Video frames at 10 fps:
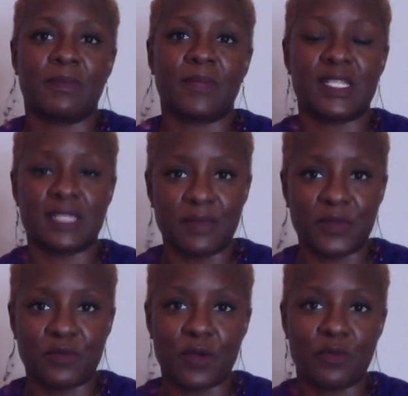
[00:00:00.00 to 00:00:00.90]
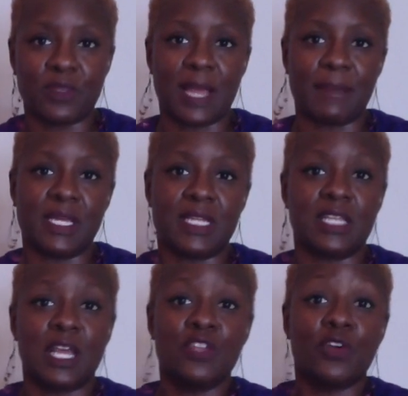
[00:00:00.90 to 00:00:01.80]
There's something wrong with that
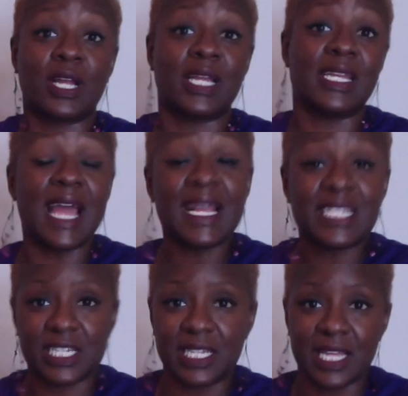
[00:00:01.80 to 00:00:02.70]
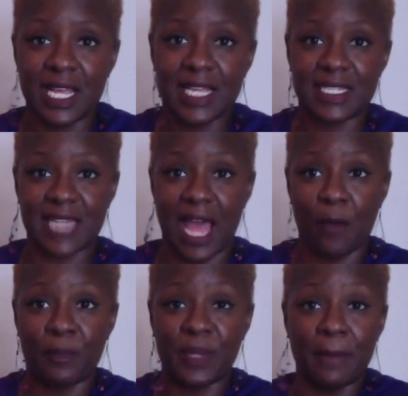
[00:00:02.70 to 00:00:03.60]
because your connection is
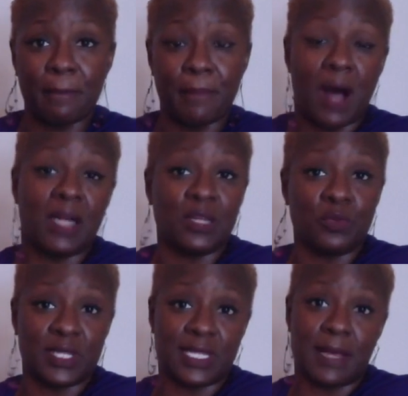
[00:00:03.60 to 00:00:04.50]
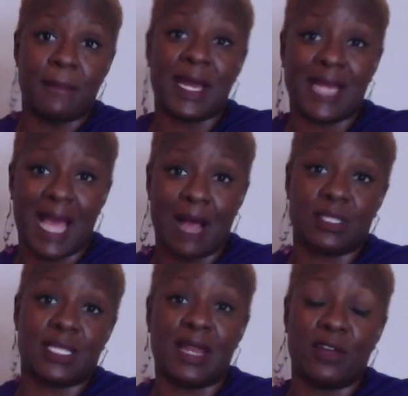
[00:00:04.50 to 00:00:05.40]
now being bonded with somebody
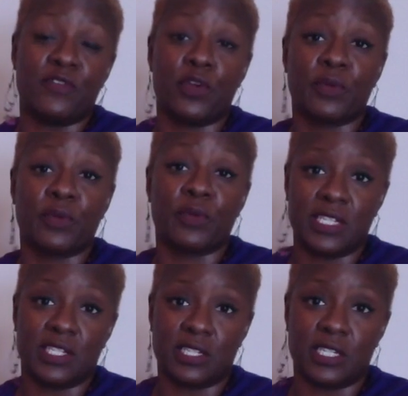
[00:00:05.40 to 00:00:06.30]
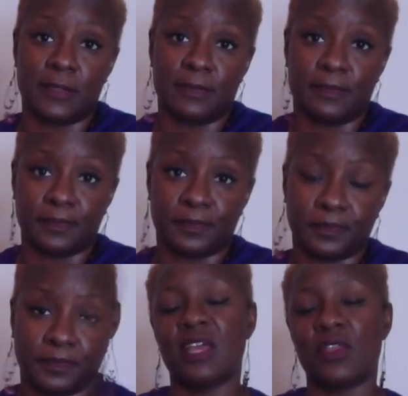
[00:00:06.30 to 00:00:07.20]
outside of your relationship.
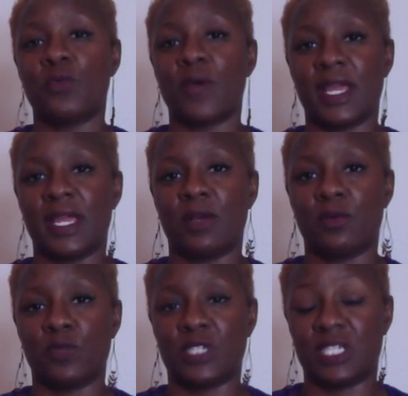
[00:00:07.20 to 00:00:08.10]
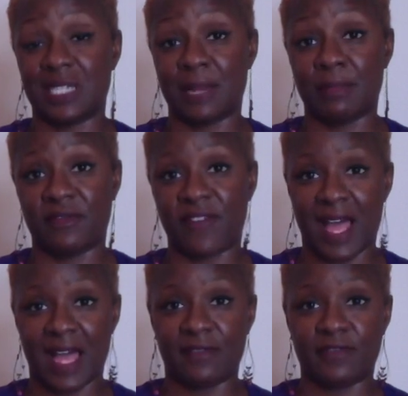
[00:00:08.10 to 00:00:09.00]
Another way, which is number
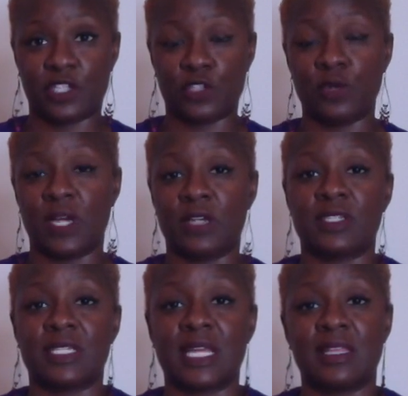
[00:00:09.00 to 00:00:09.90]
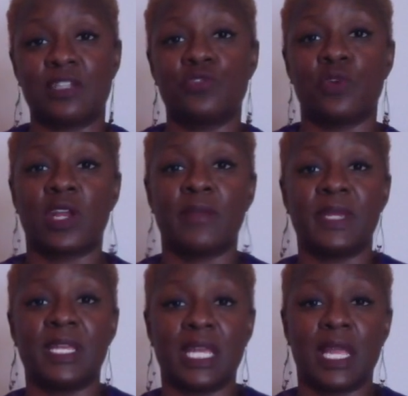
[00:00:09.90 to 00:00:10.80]
five, to understand that you are
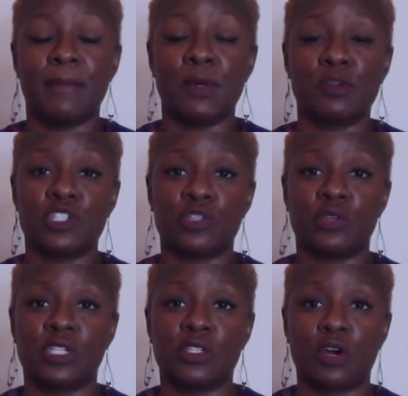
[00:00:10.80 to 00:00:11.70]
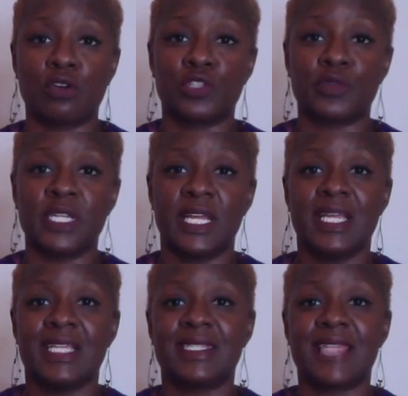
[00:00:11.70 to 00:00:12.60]
committing emotional adultery
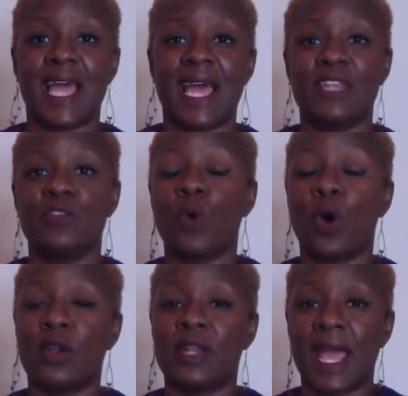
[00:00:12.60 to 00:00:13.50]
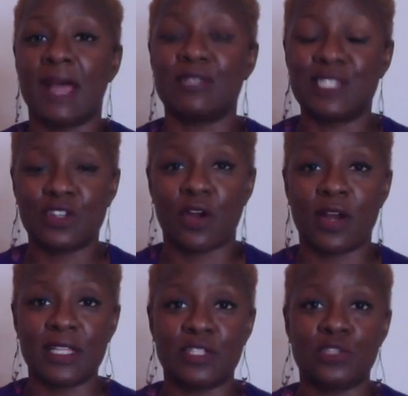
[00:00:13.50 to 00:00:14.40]
is that you are now
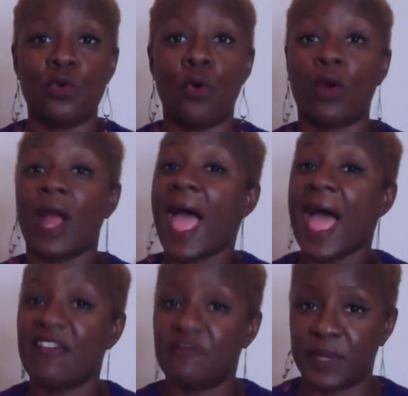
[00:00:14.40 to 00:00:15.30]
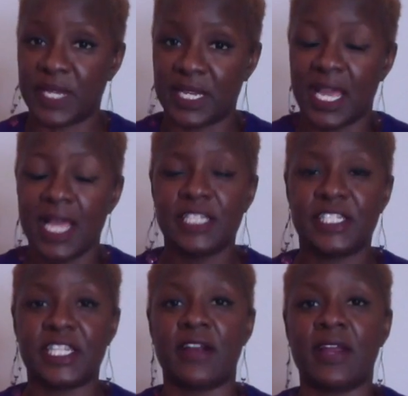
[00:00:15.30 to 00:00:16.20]
starting to or have been
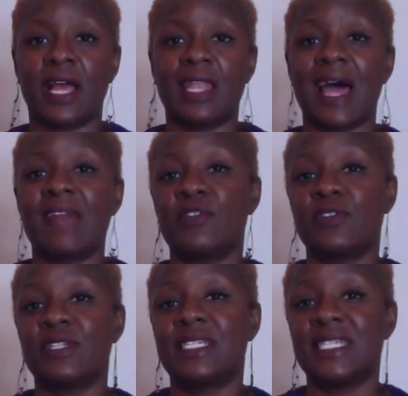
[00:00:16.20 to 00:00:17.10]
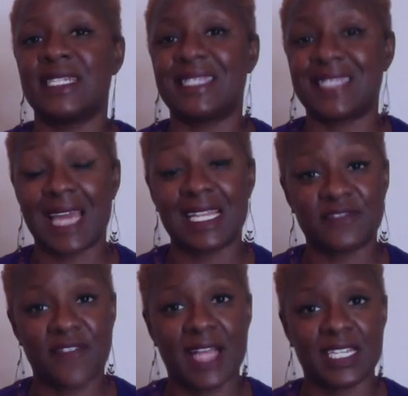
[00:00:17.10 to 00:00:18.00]
sharing a lot of your
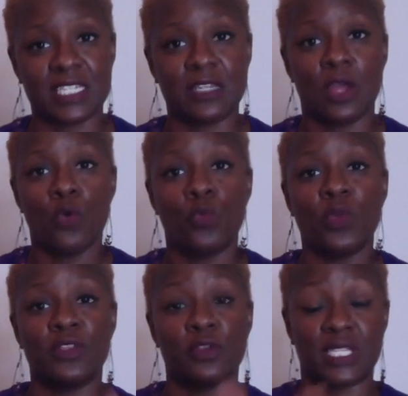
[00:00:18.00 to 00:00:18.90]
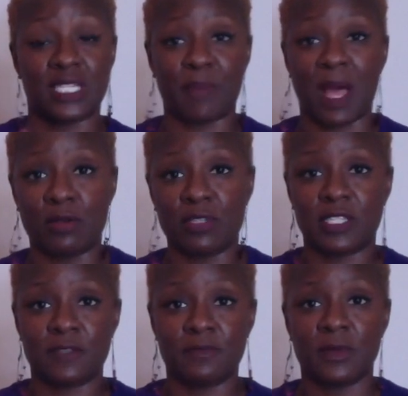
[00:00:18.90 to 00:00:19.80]
dissatisfaction with your
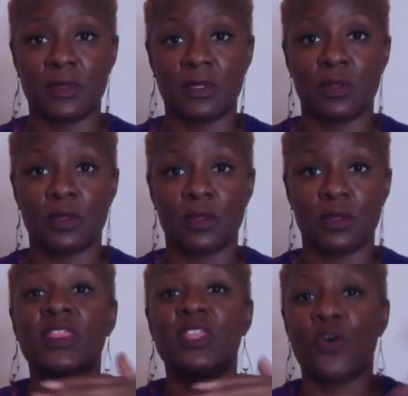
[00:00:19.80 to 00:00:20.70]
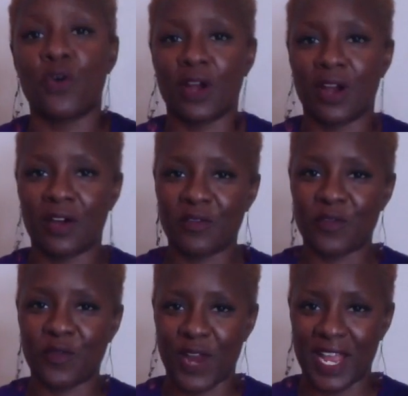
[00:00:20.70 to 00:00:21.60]
spouse, with your
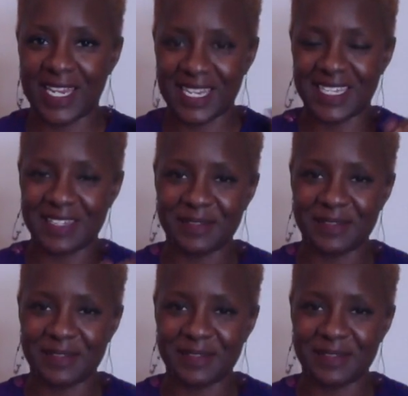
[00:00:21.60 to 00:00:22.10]
friend.